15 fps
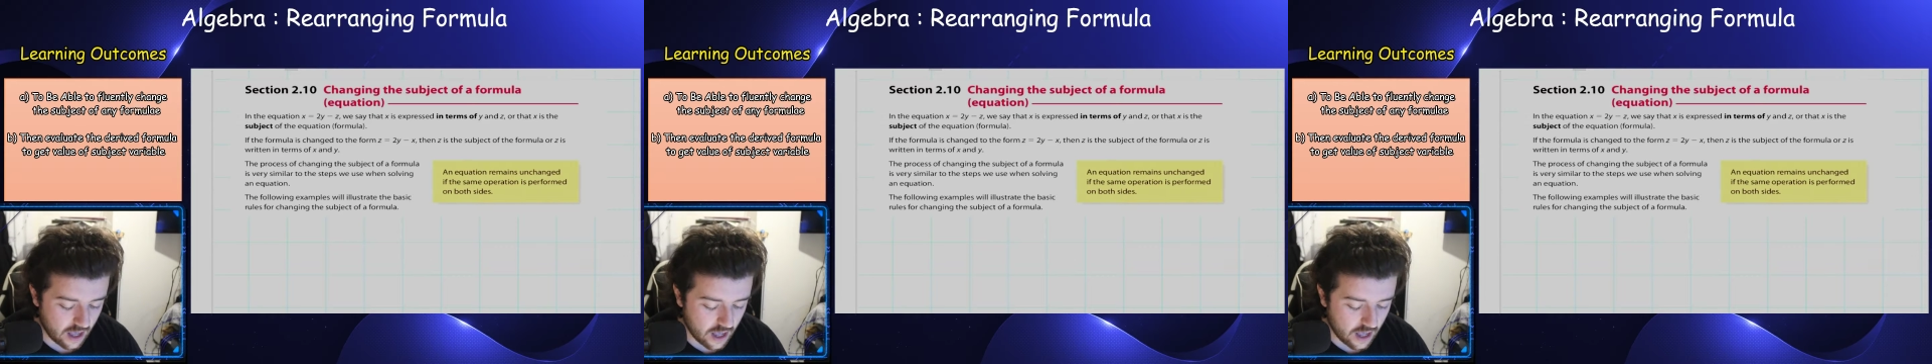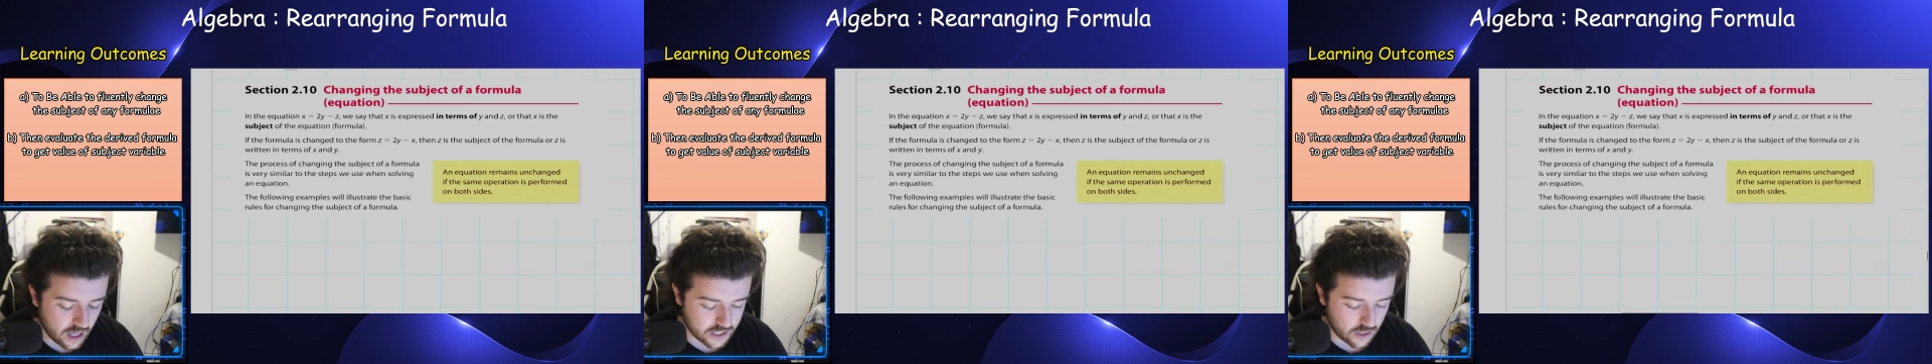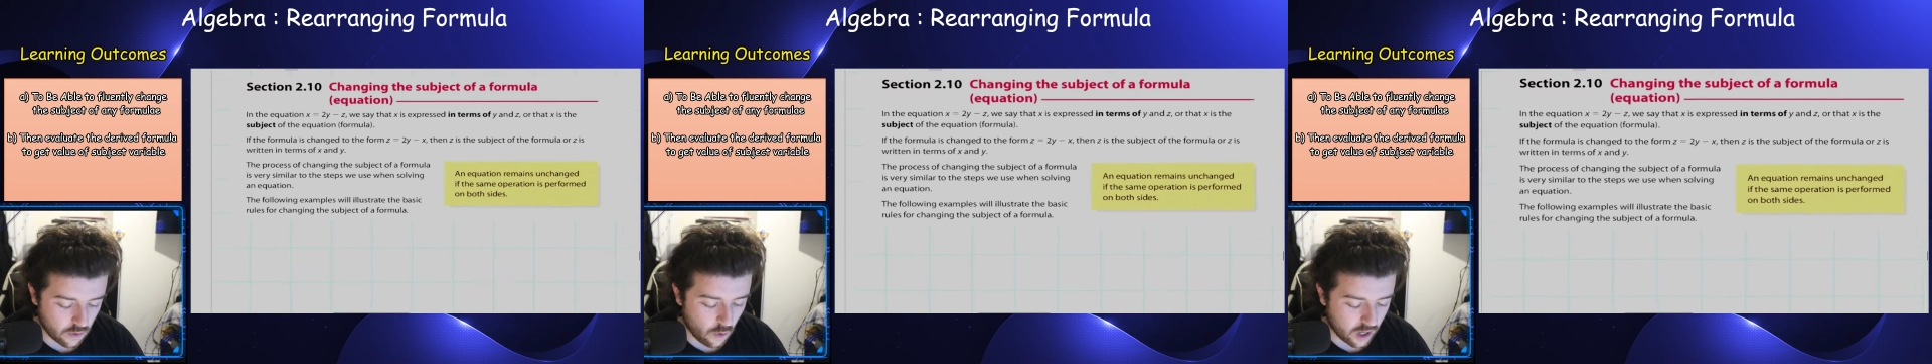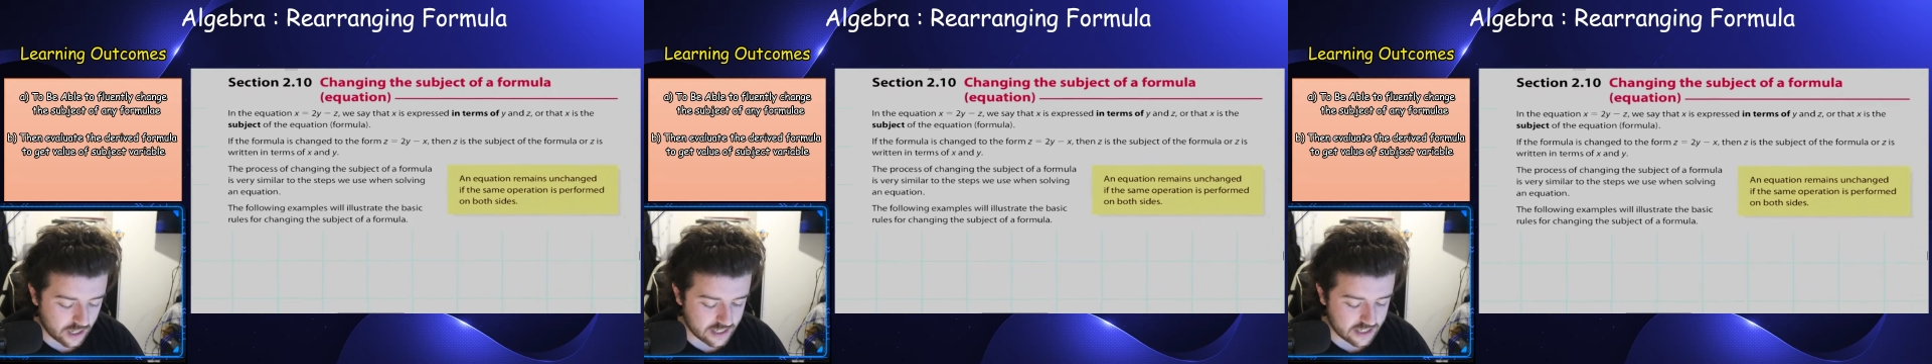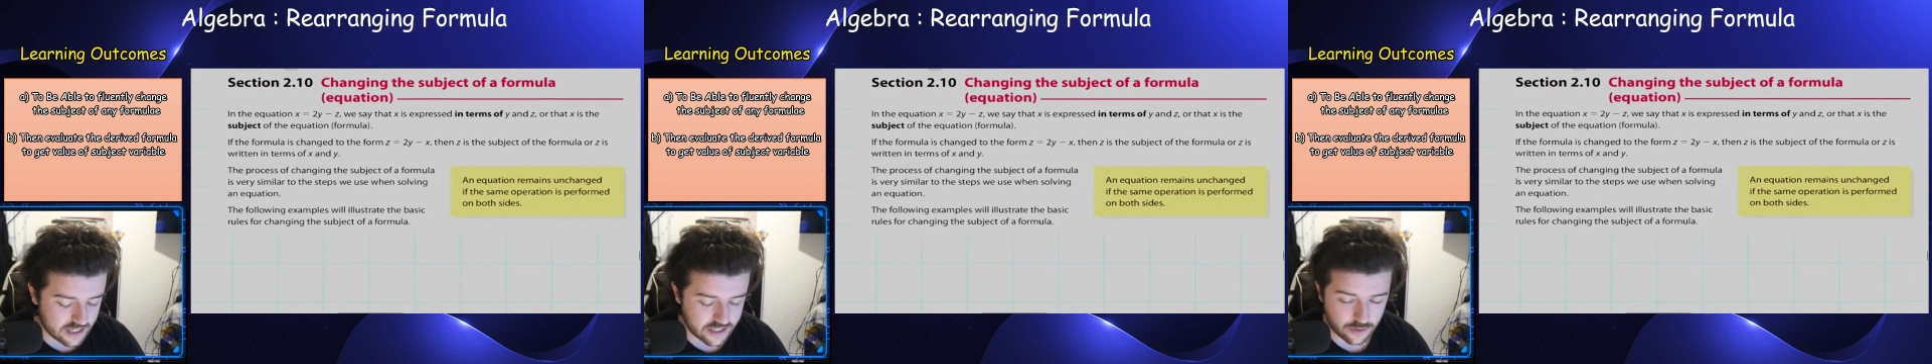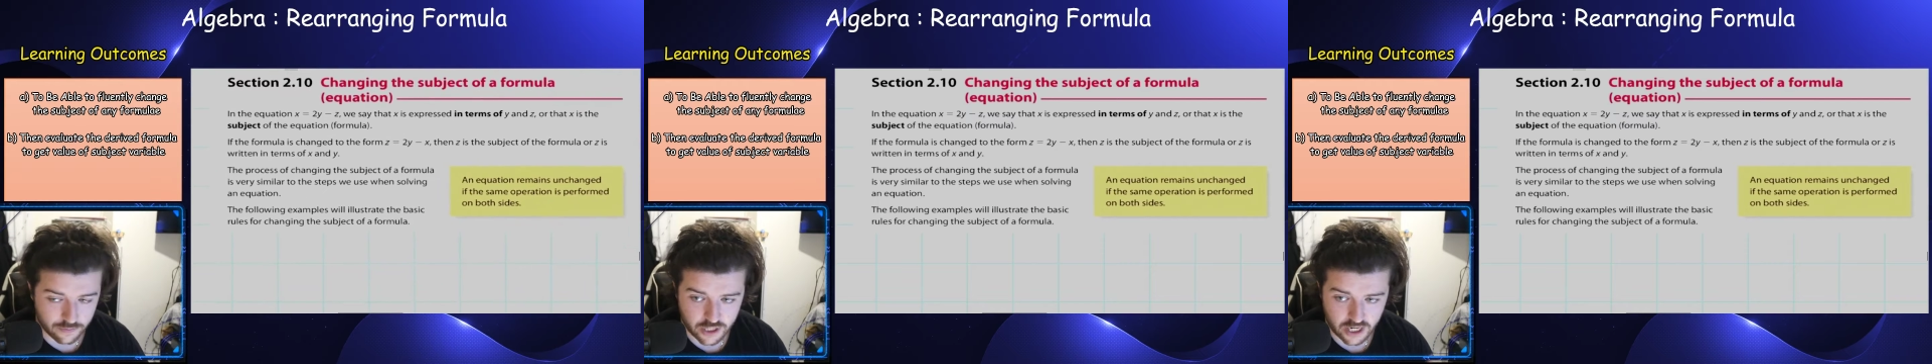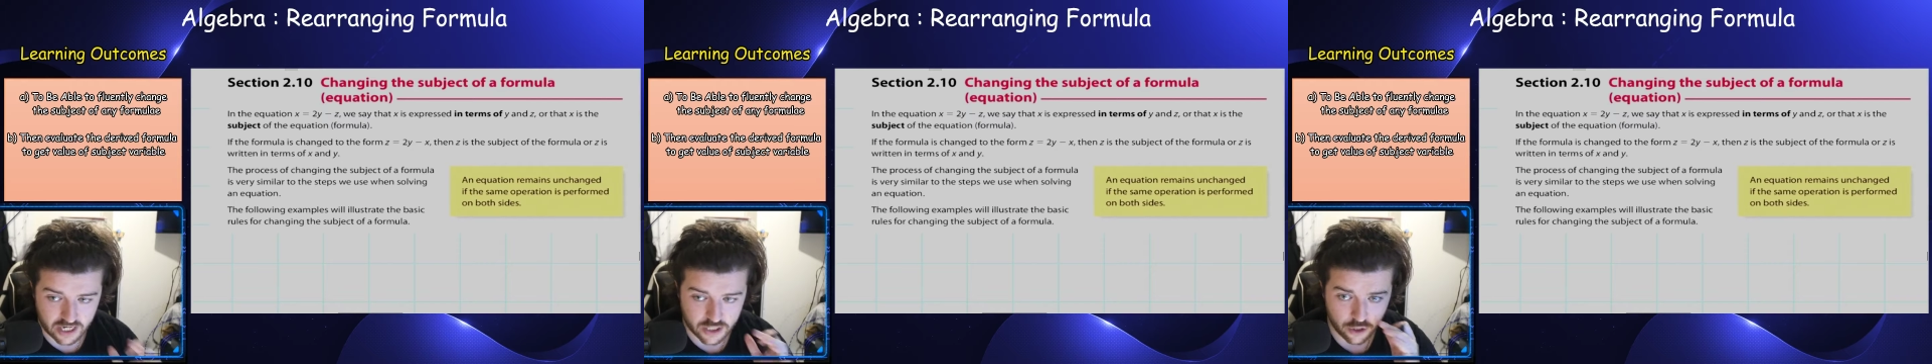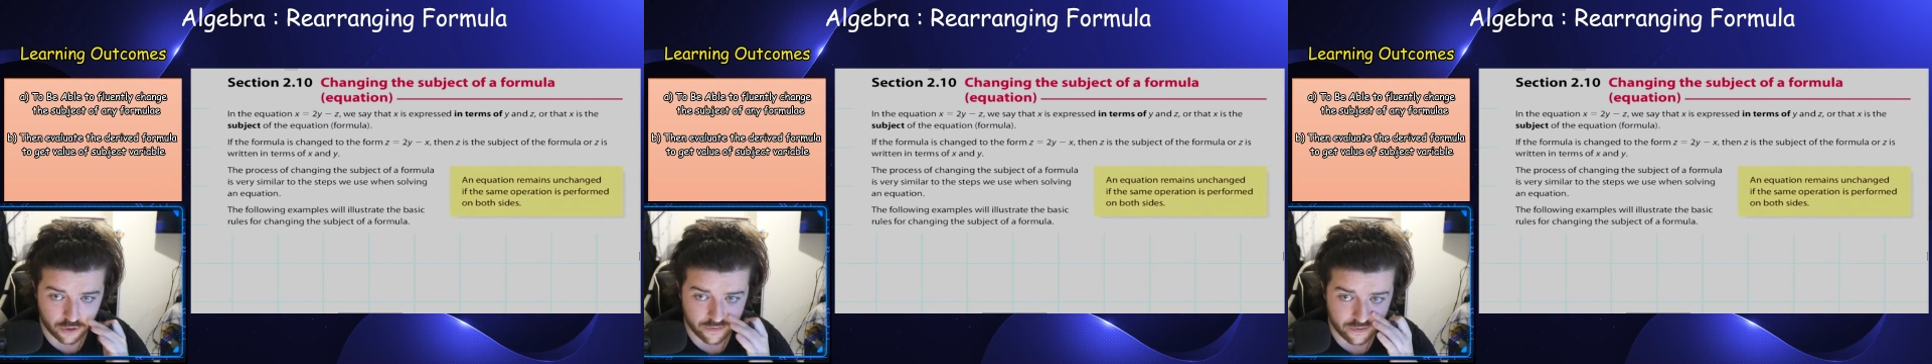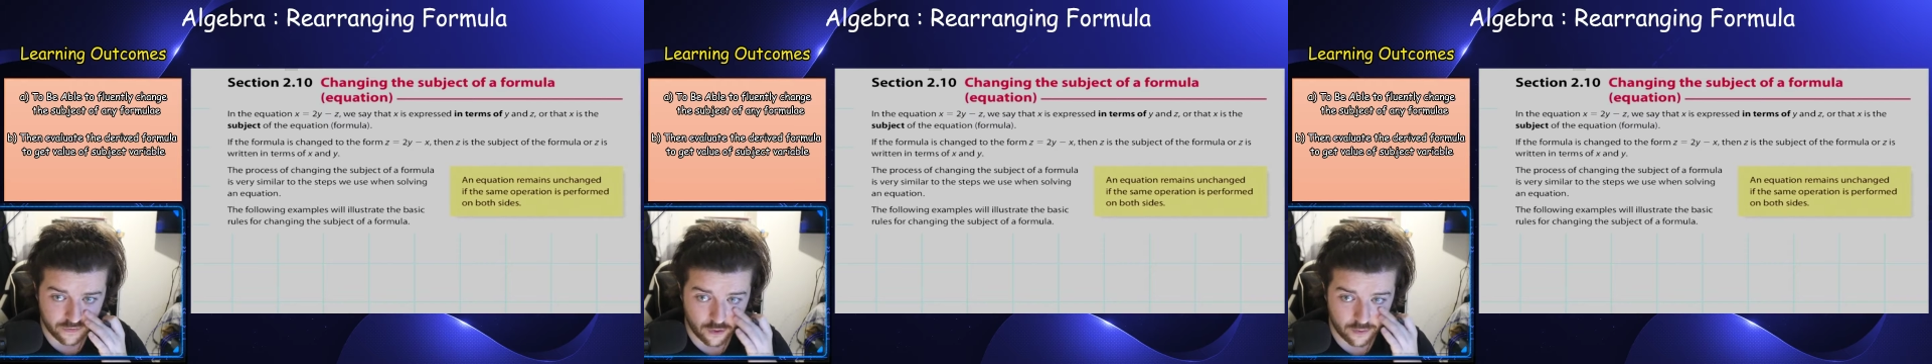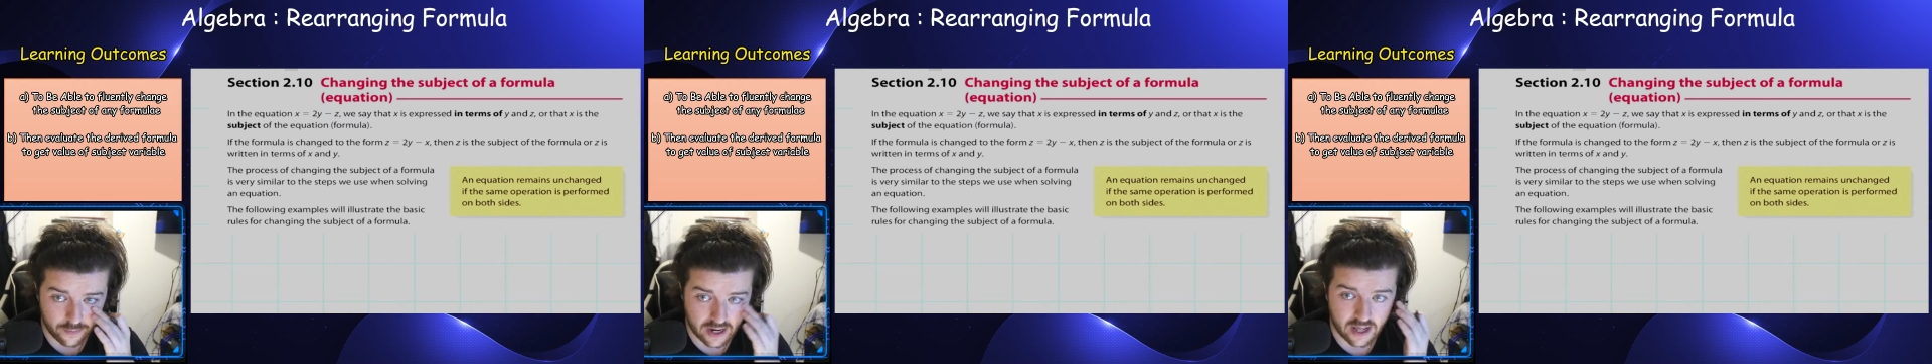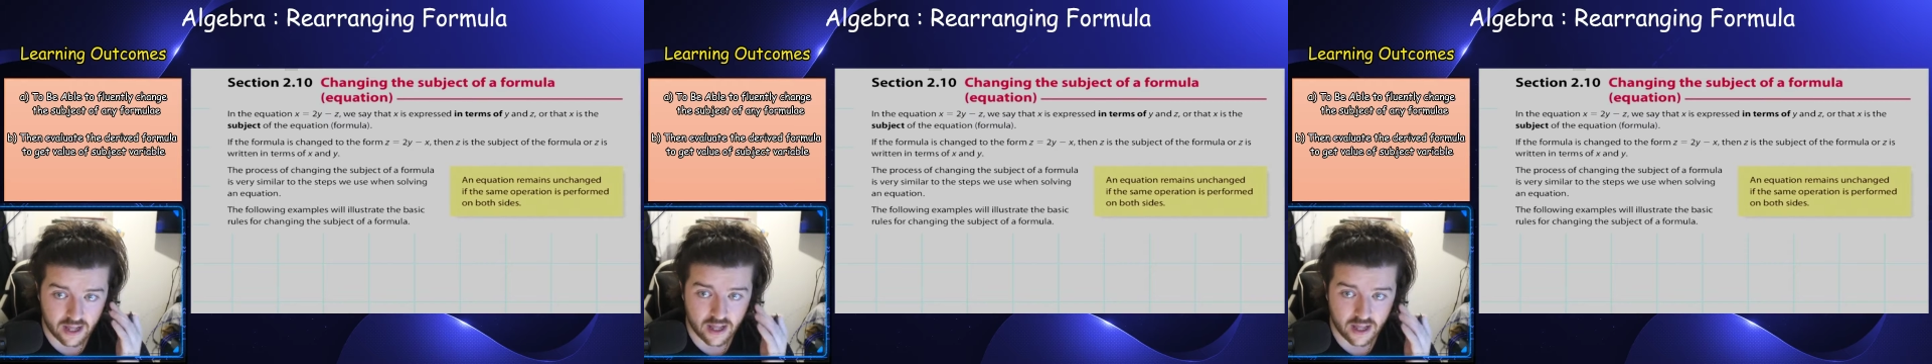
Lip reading: So what is the subject of a formula?